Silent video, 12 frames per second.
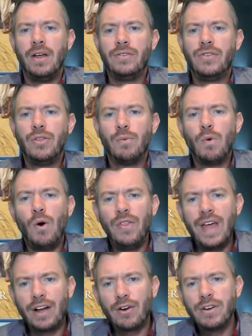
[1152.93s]
to the role
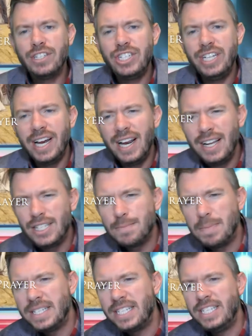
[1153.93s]
that Christianity
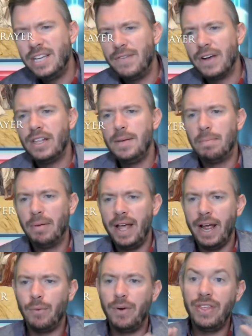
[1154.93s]
specifically
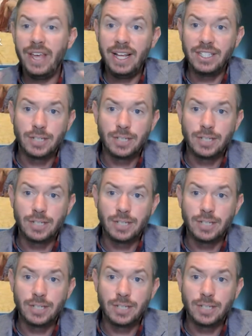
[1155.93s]
played within